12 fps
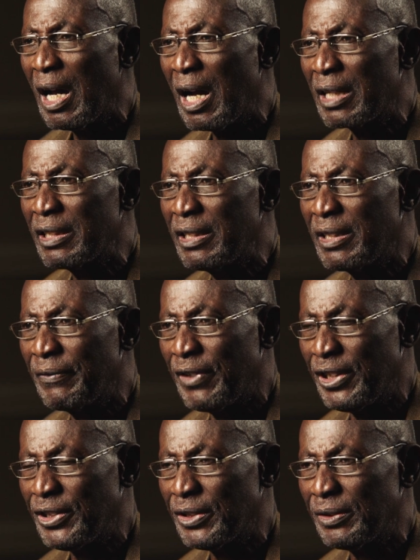and
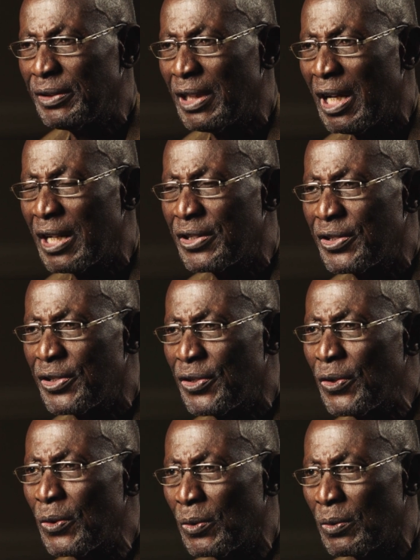Intervention at
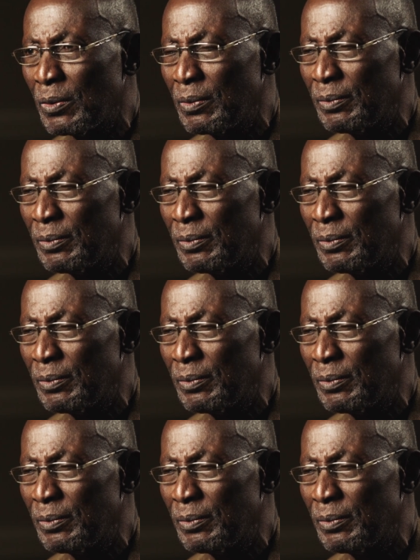School,